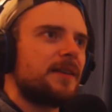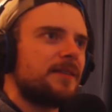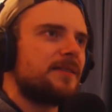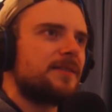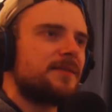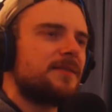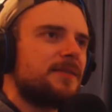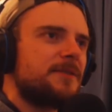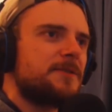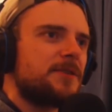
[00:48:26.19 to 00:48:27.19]
and
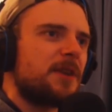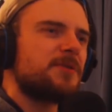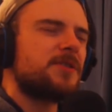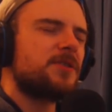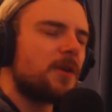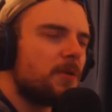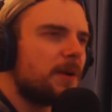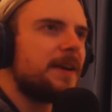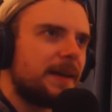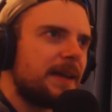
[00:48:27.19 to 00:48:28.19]
I was
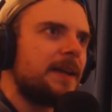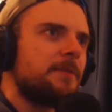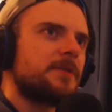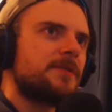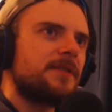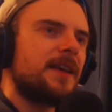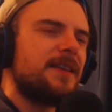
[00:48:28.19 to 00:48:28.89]
so into games.